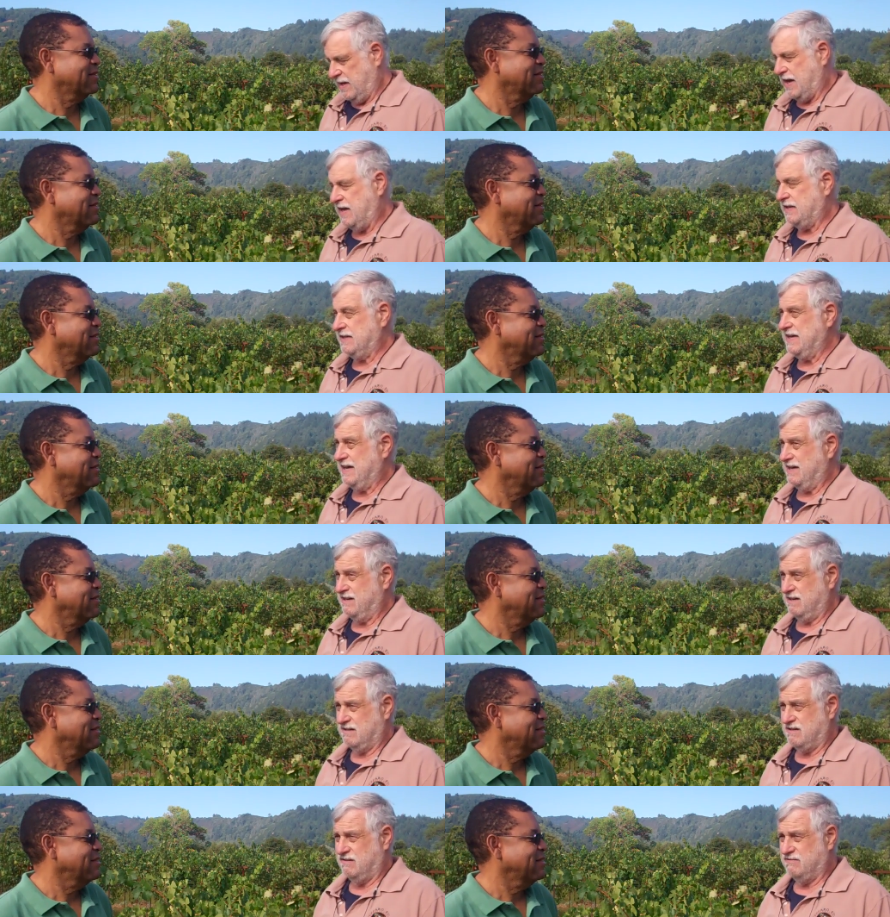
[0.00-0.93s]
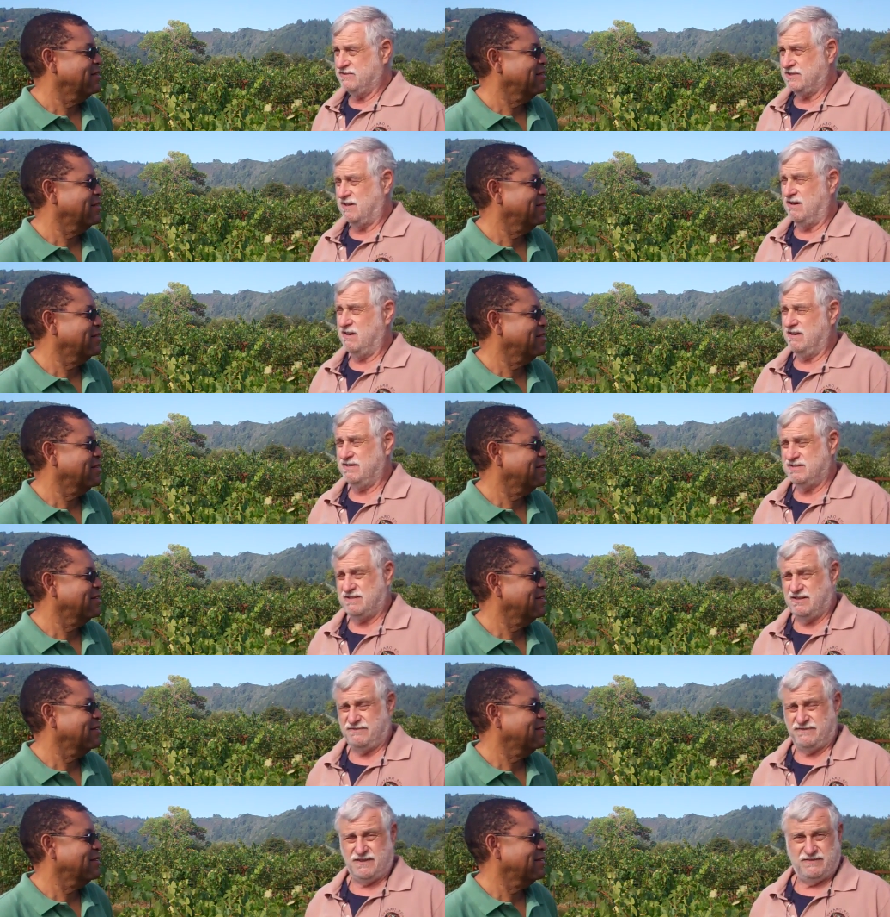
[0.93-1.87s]
Speaker 1: is the
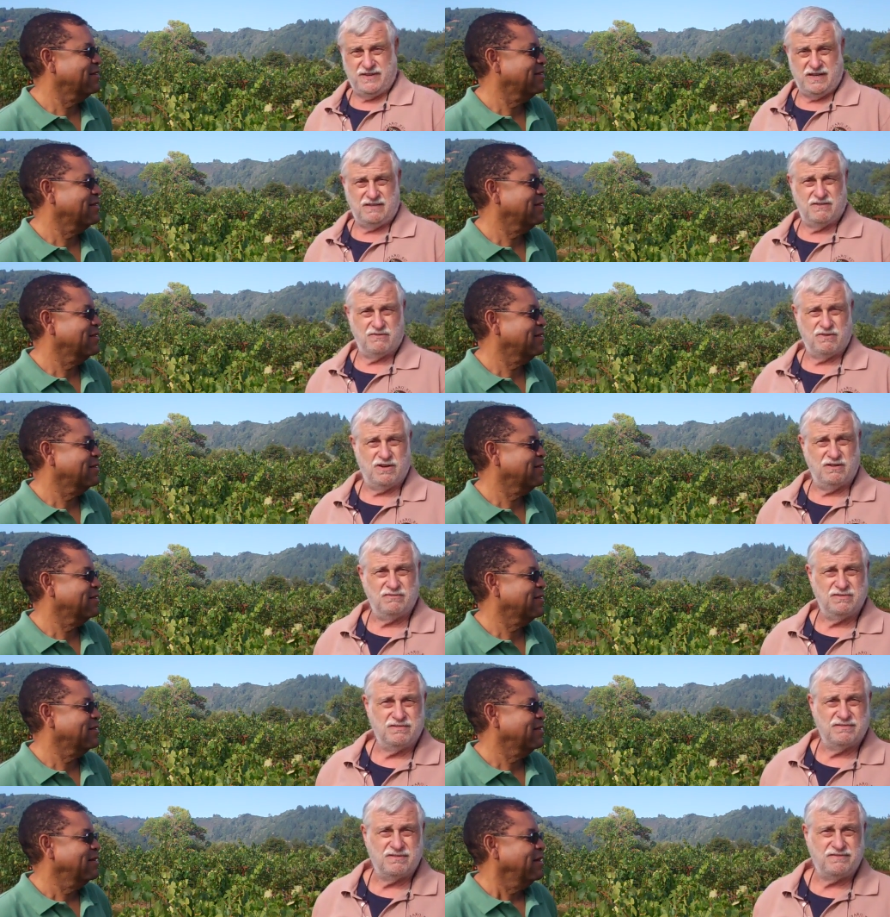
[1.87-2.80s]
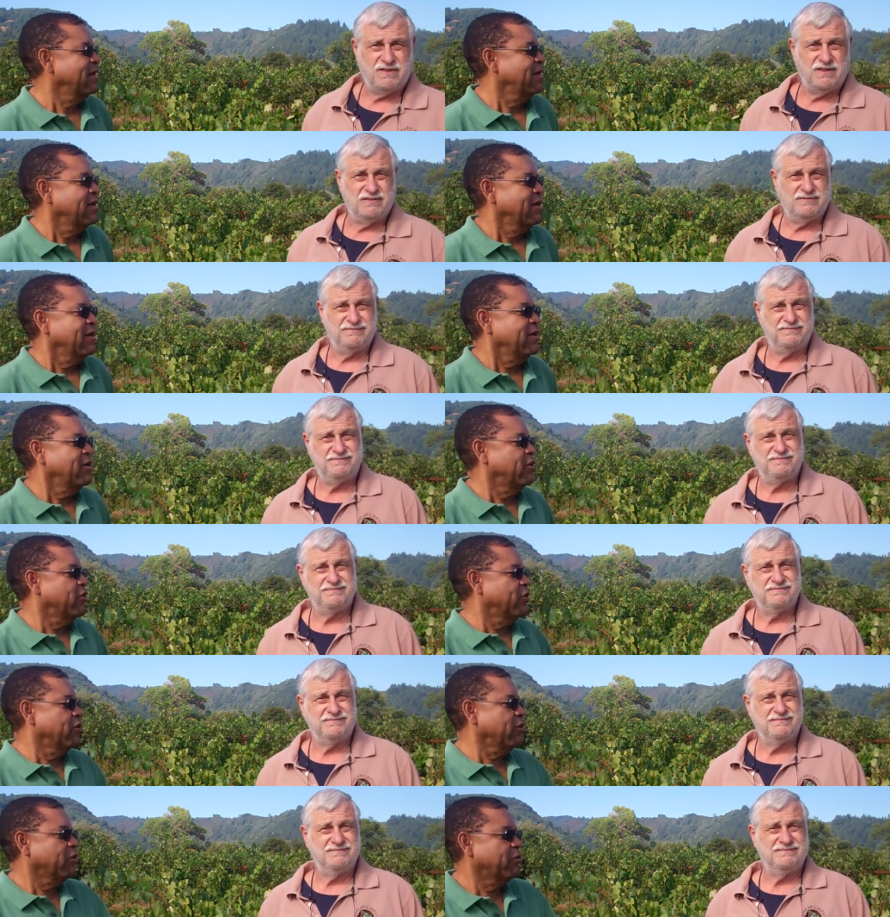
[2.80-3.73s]
hardest stuff I've had to grow so far.
Speaker 2: You
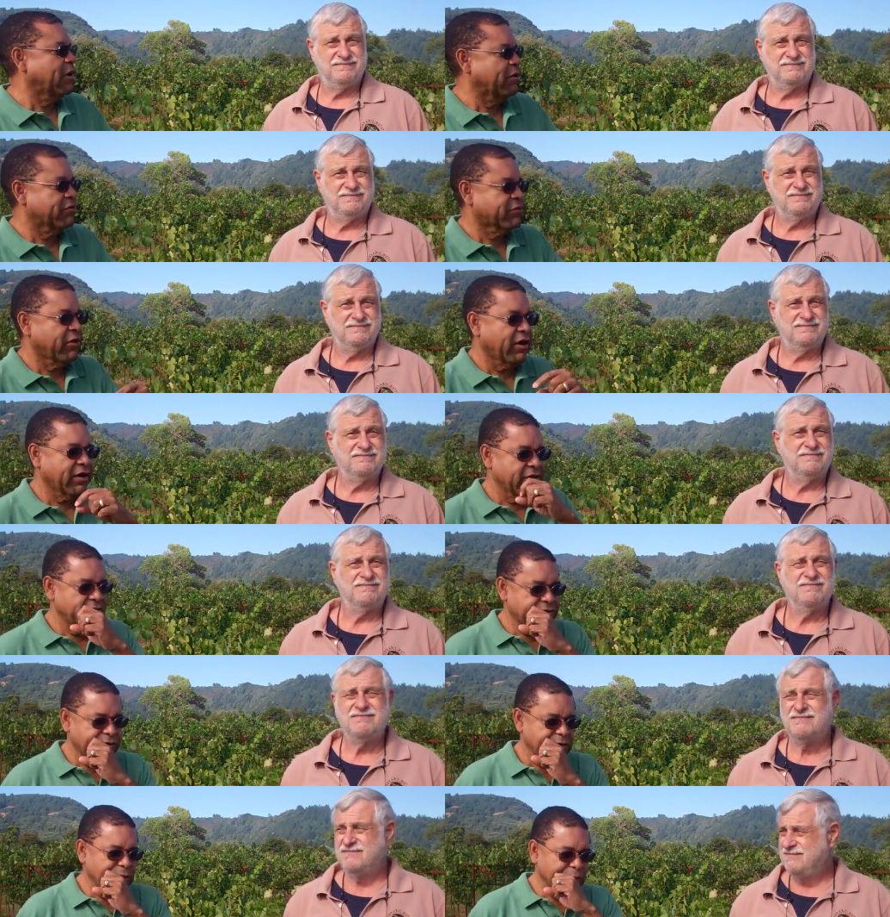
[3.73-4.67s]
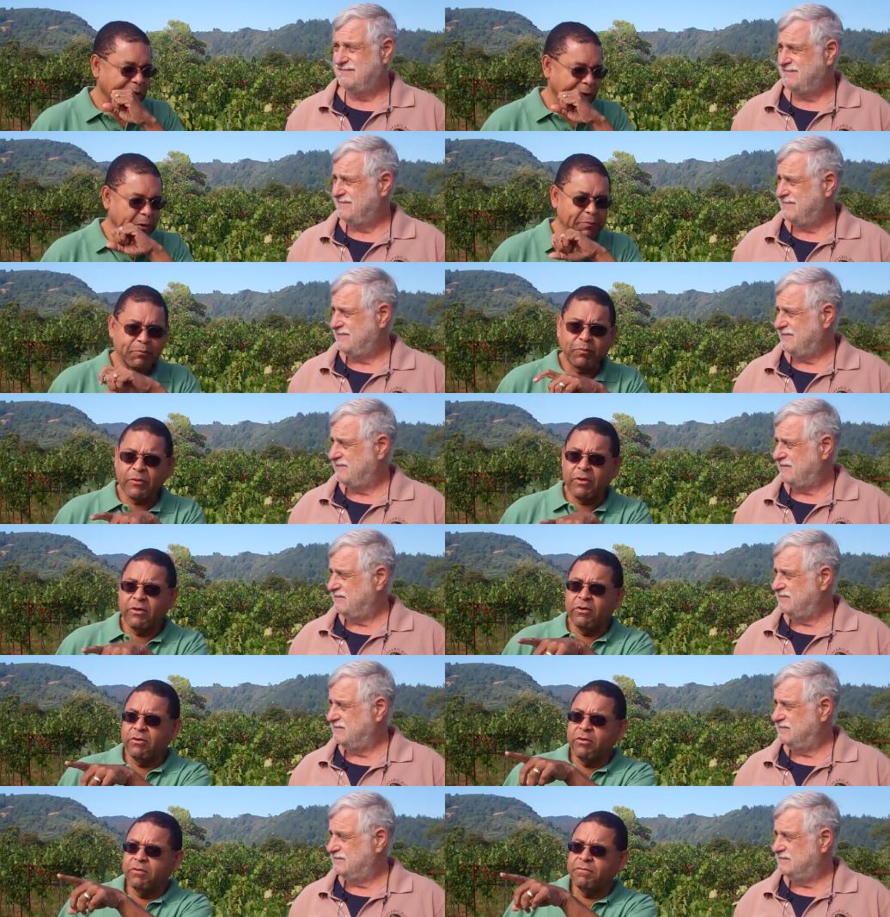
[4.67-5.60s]
know, earlier when I was talking to um,
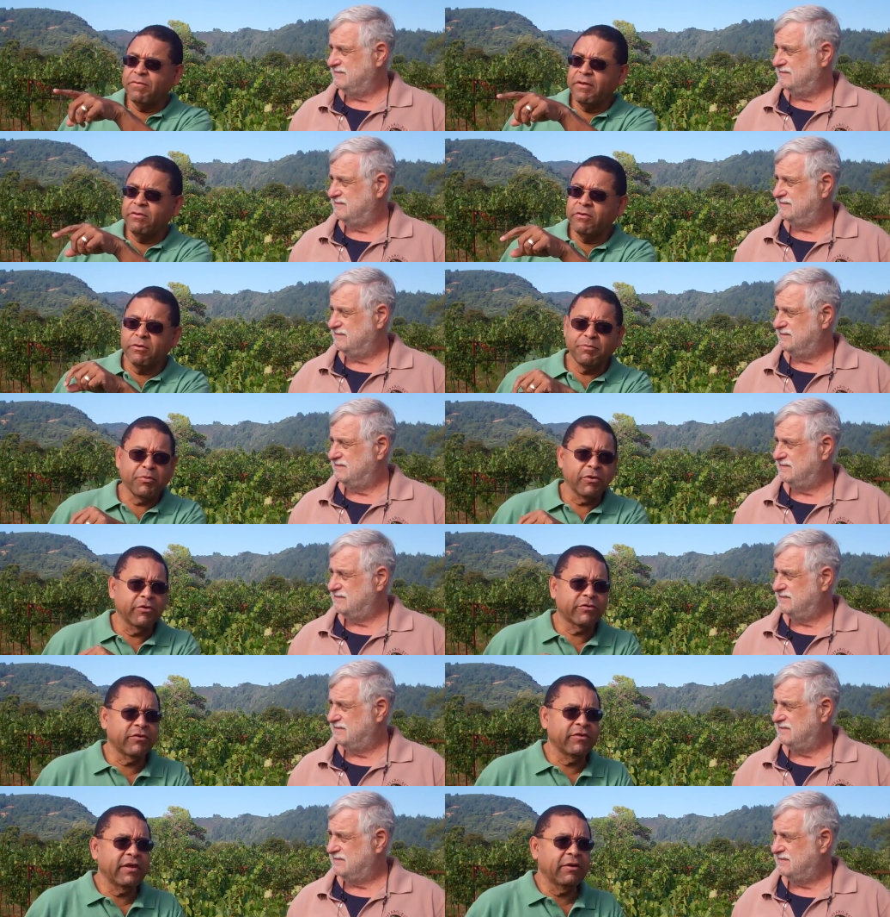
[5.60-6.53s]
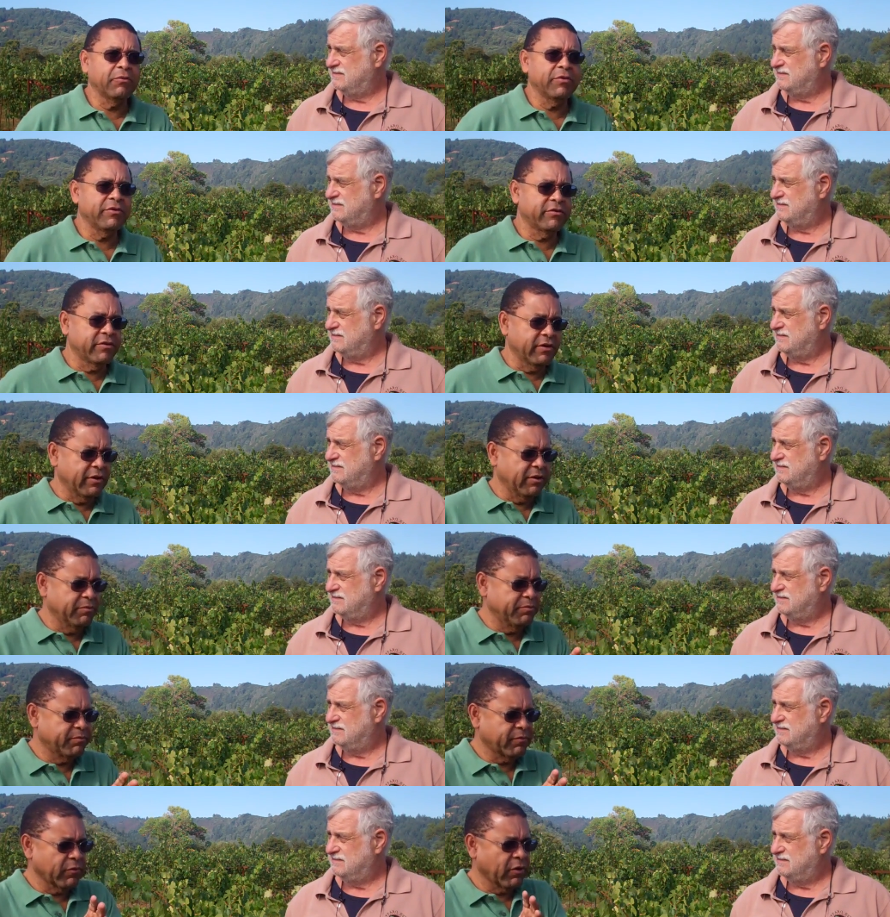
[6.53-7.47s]
your, your, vineyard person that was
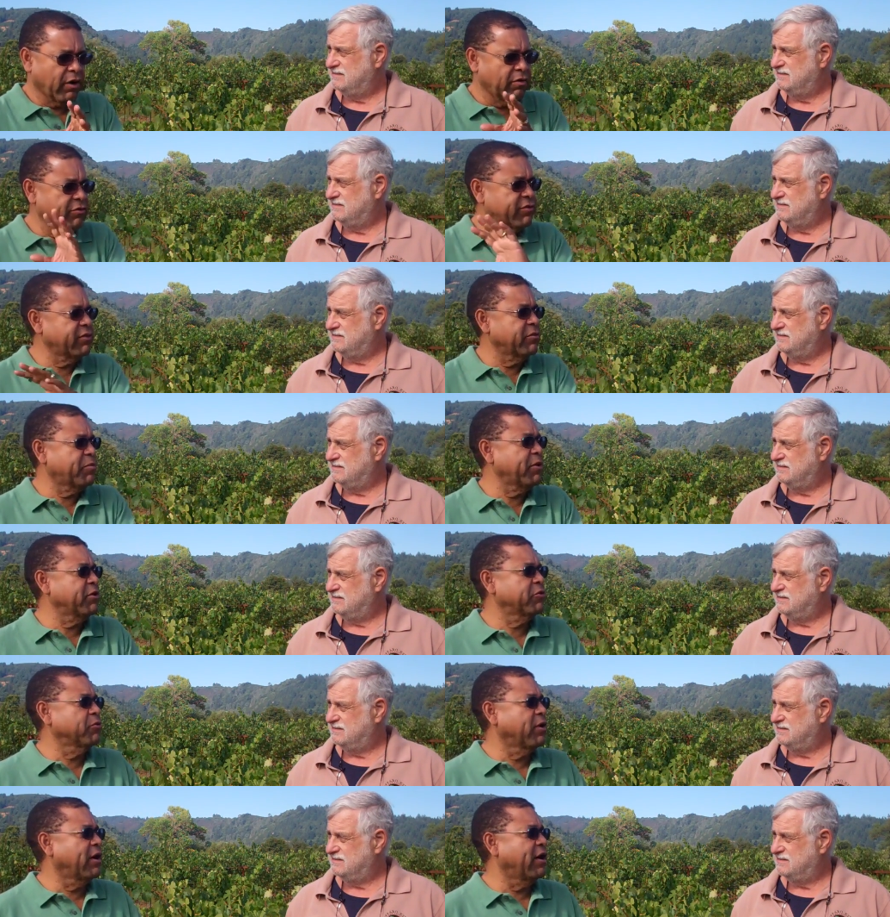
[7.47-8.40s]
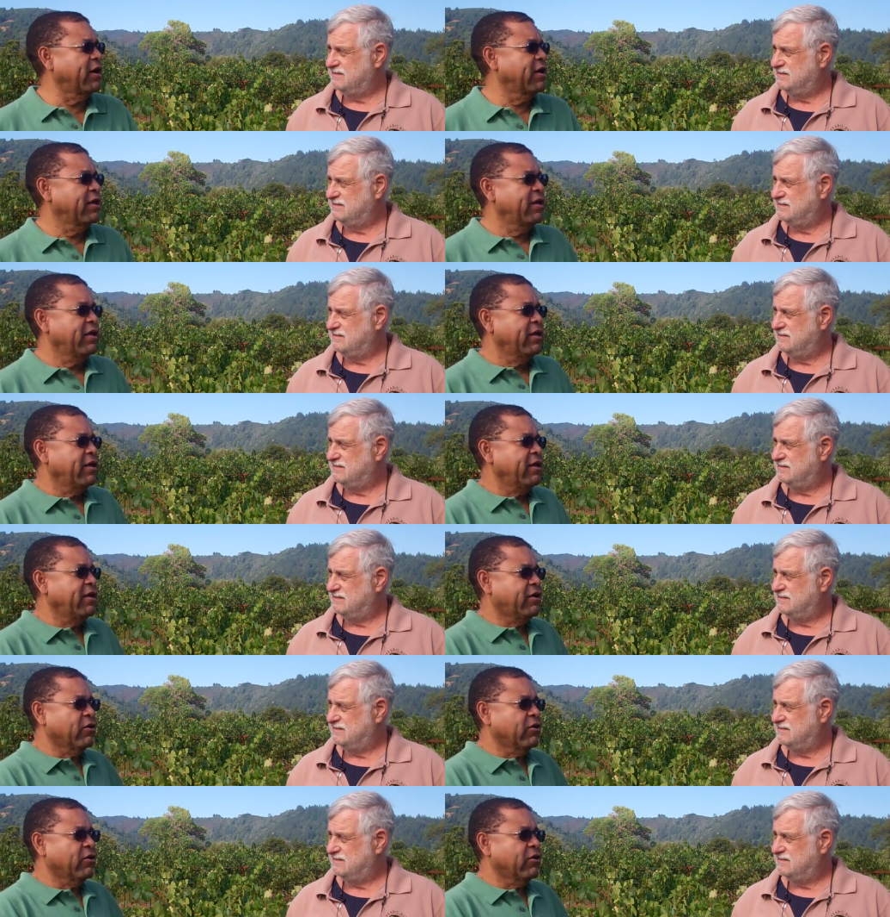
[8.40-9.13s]
uh, harvesting the Pinot Noir, he